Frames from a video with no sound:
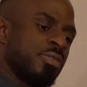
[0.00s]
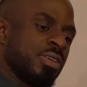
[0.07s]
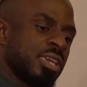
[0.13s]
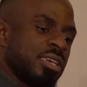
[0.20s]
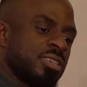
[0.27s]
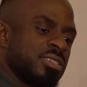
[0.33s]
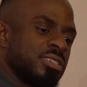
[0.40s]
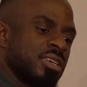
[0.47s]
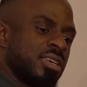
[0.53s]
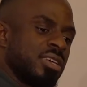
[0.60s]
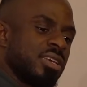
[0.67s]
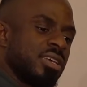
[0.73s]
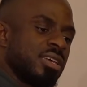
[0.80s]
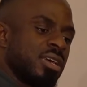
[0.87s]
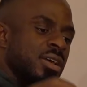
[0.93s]
thing is,
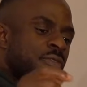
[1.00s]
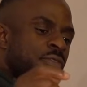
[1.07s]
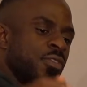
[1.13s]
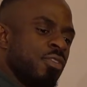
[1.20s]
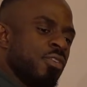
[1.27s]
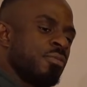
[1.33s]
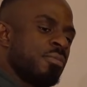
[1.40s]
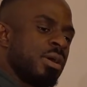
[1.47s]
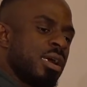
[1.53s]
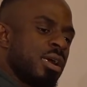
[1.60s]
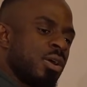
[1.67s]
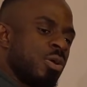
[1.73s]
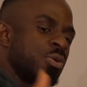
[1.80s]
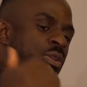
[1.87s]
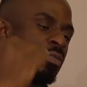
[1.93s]
a few of my
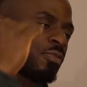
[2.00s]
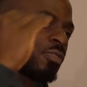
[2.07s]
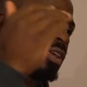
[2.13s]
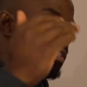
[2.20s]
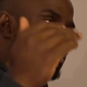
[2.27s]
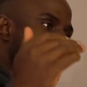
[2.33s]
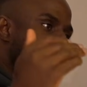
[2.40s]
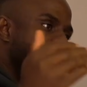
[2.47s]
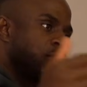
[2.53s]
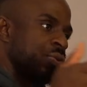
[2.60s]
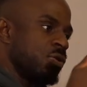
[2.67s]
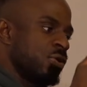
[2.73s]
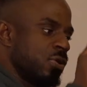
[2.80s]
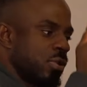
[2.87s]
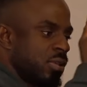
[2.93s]
older friends
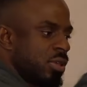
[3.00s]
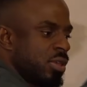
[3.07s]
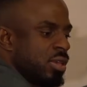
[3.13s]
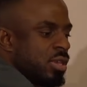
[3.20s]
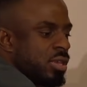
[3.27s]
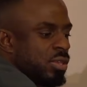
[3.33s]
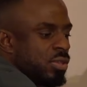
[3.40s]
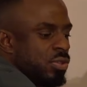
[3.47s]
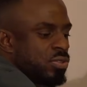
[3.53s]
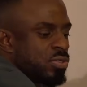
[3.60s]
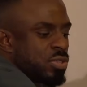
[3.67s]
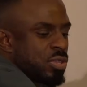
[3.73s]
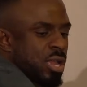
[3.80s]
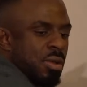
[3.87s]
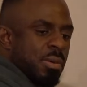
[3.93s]
who
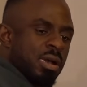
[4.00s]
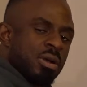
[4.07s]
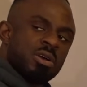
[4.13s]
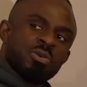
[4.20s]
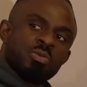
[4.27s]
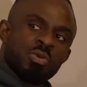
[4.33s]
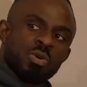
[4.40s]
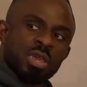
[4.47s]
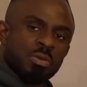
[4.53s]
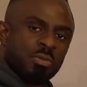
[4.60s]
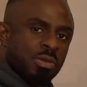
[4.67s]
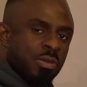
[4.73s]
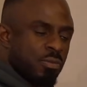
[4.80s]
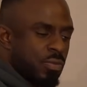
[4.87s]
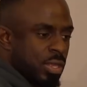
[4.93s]
used to come out walking
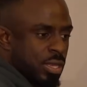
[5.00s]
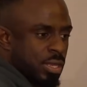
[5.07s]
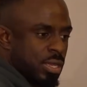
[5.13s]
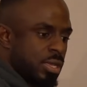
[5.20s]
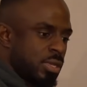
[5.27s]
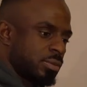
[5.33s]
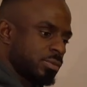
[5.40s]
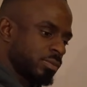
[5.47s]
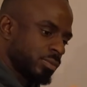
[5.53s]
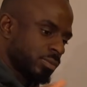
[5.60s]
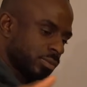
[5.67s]
with the